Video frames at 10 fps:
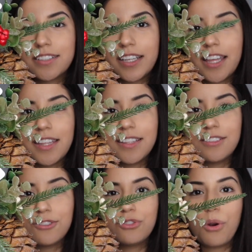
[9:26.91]
Like, I think
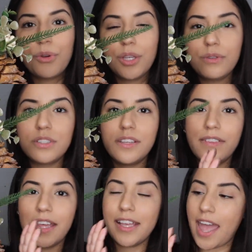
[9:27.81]
this is so cute to
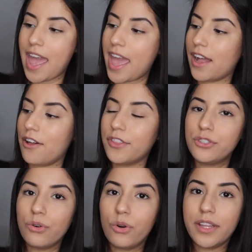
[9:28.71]
even like hang on the door.